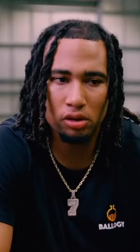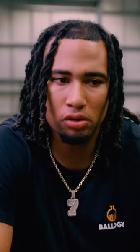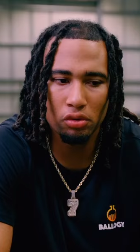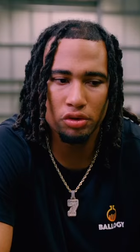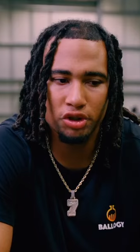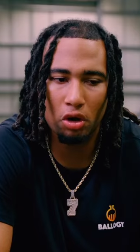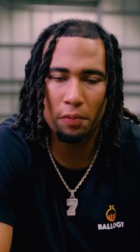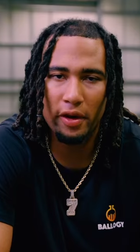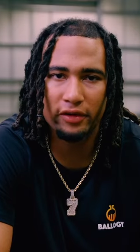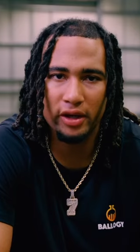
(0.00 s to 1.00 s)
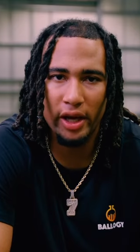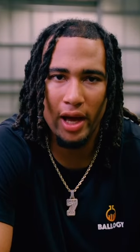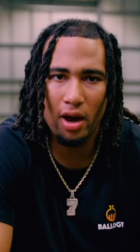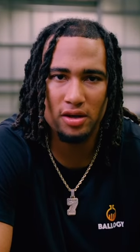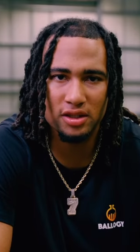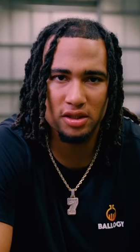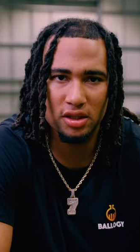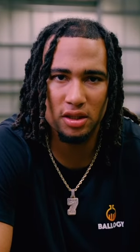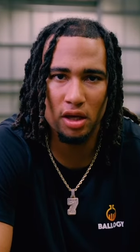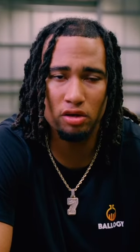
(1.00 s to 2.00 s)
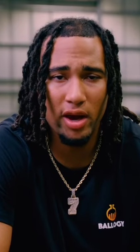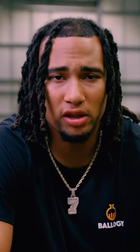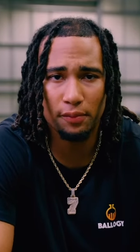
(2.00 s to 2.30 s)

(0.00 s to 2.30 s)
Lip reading: you show up every day? How consistent can you make the